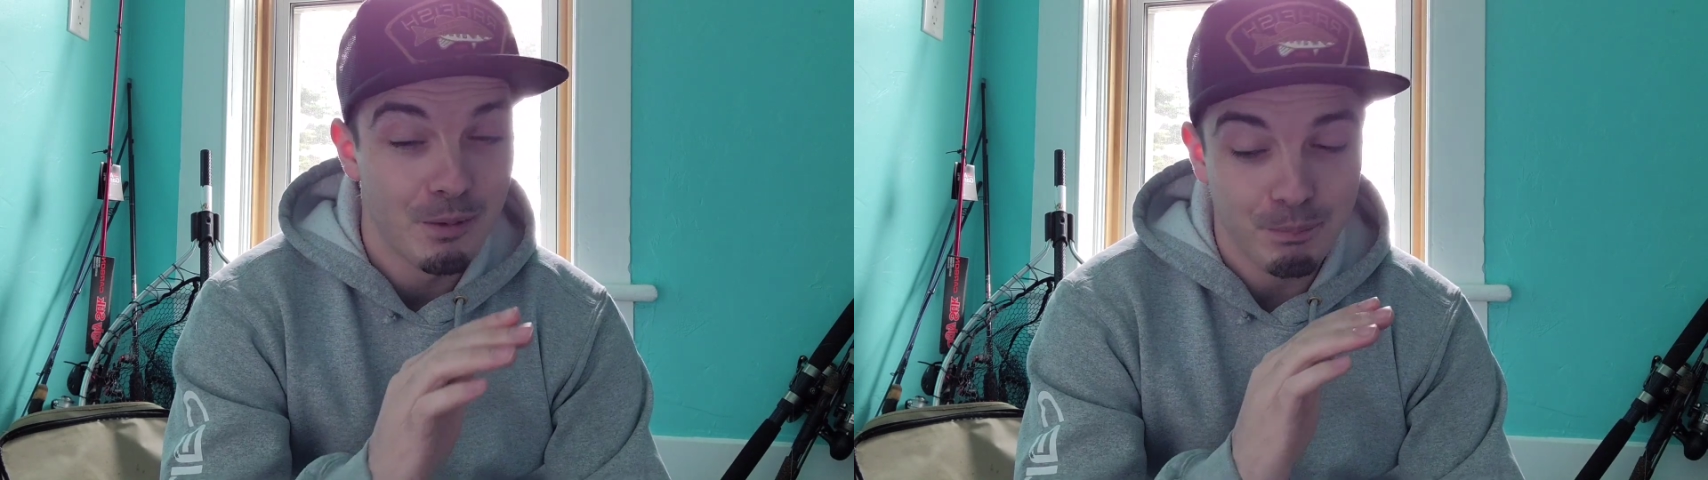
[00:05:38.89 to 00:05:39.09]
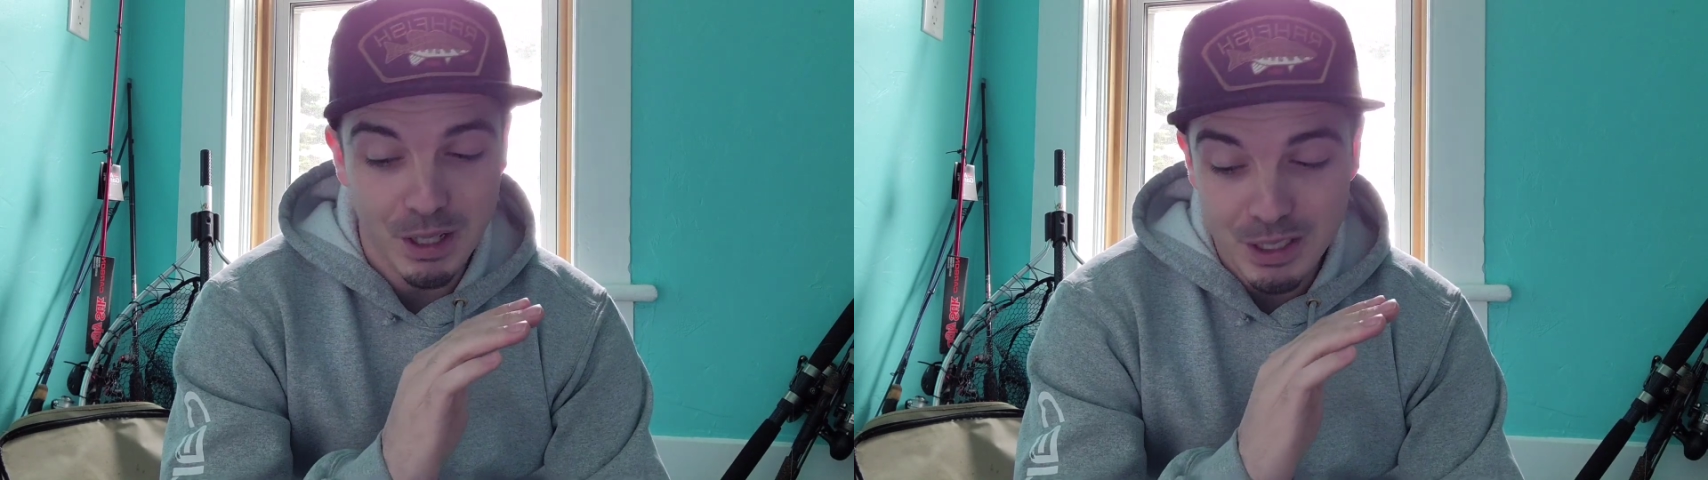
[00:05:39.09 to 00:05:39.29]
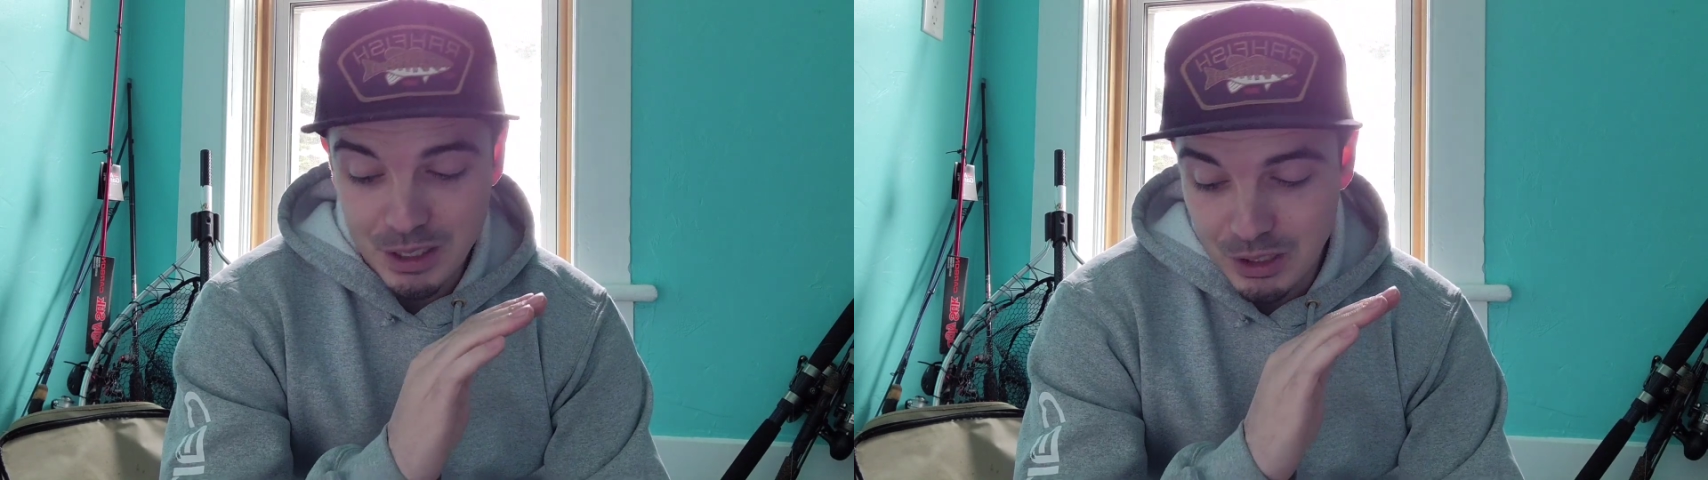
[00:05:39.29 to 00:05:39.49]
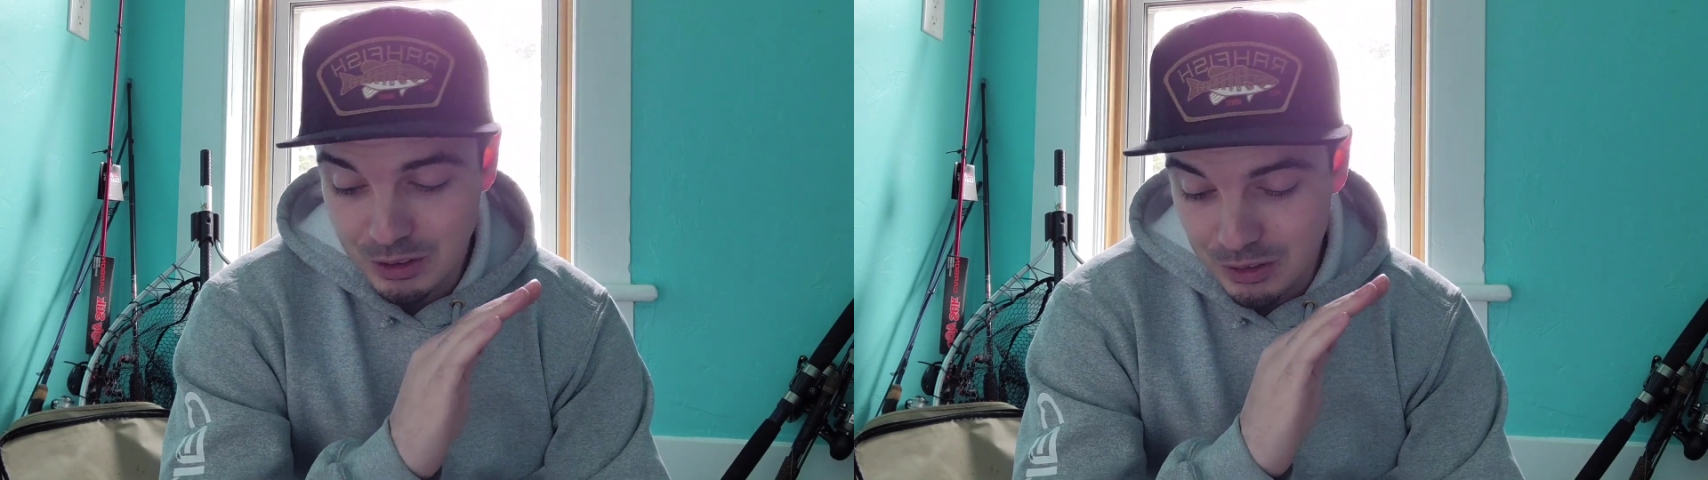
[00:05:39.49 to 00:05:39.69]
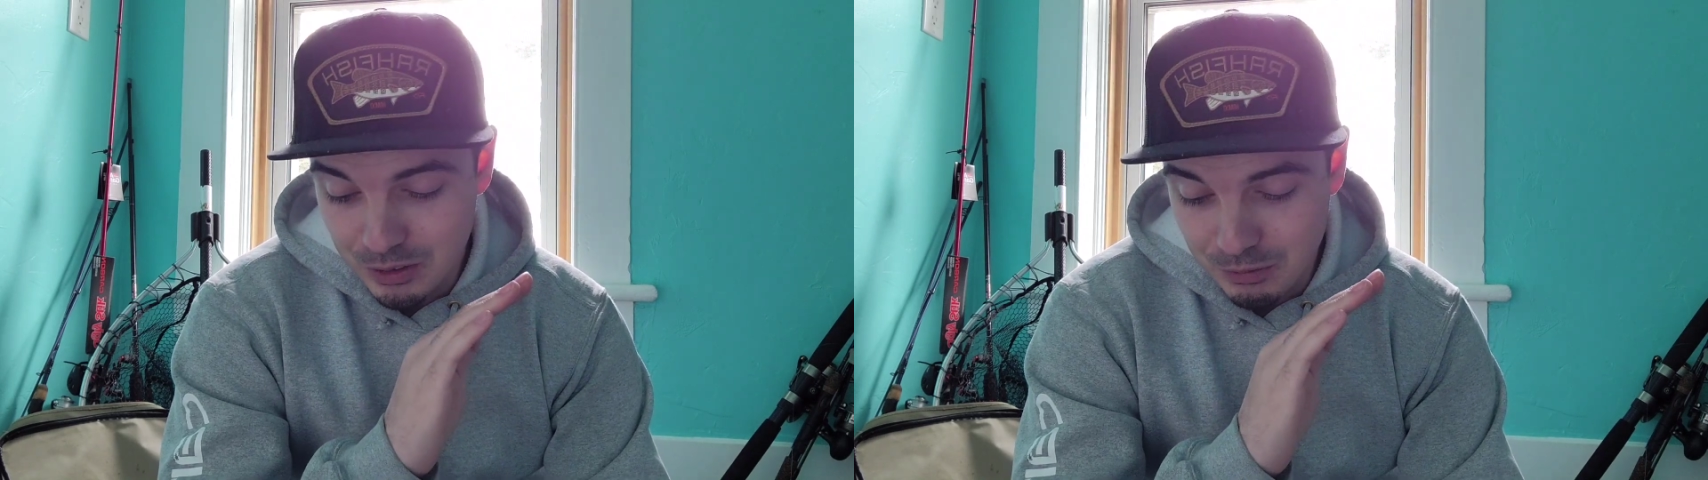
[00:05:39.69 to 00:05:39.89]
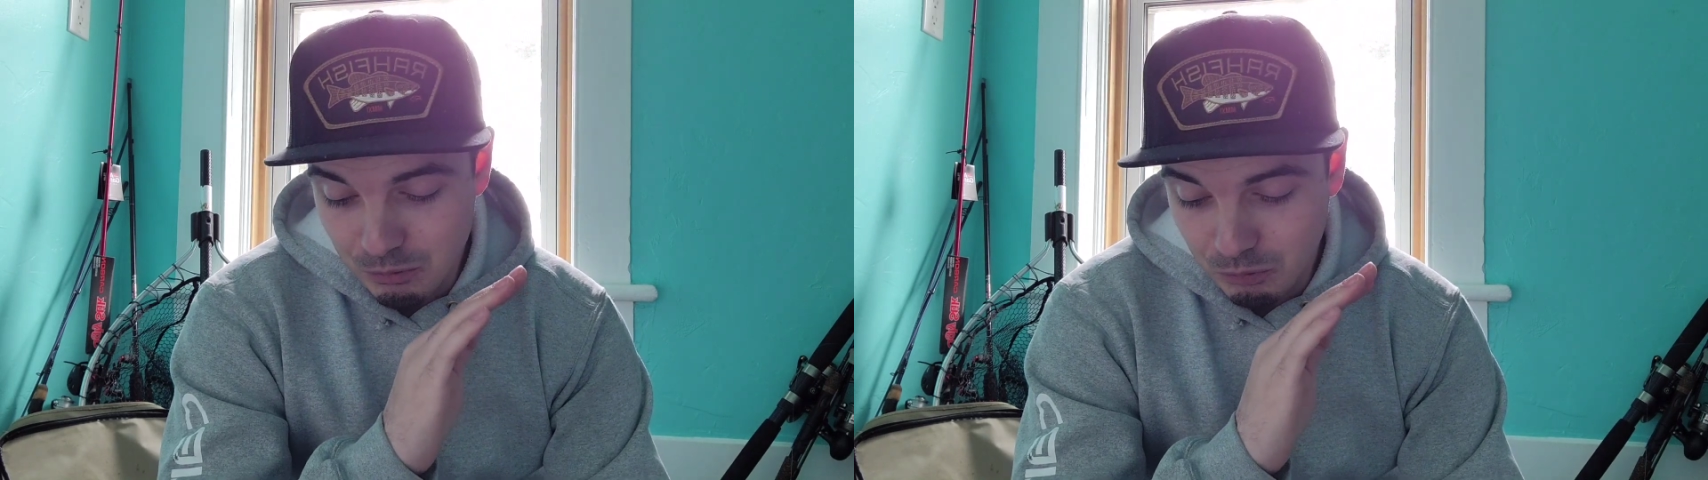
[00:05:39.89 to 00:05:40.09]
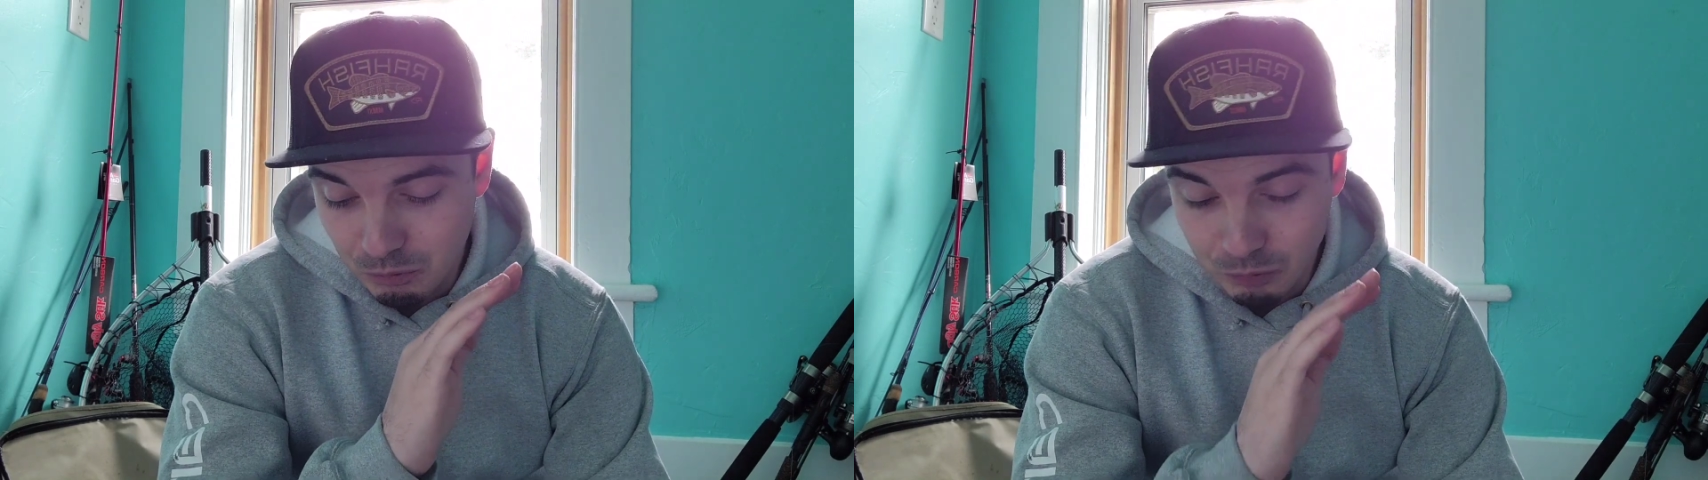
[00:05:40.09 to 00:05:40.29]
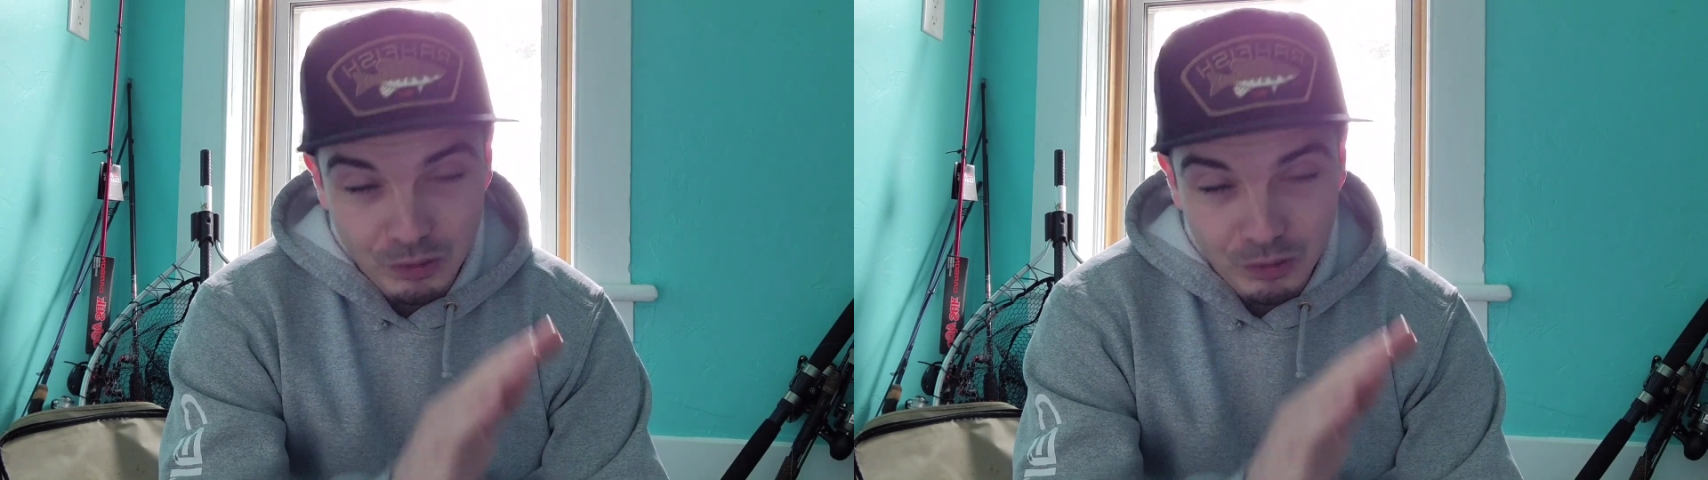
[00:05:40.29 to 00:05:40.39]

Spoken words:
Pike will